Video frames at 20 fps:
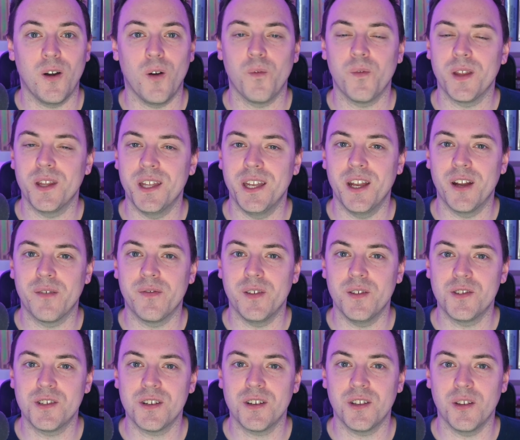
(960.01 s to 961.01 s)
Hopefully in the near
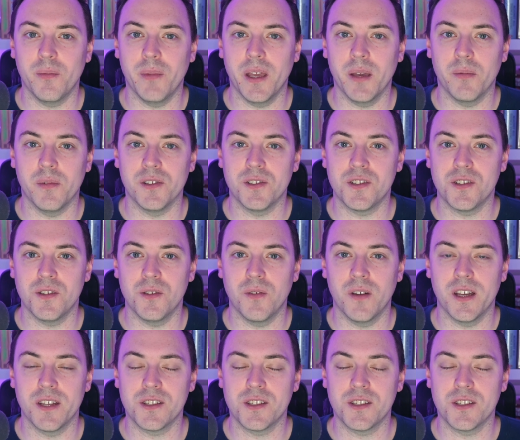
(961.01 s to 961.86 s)
future, you'll be able to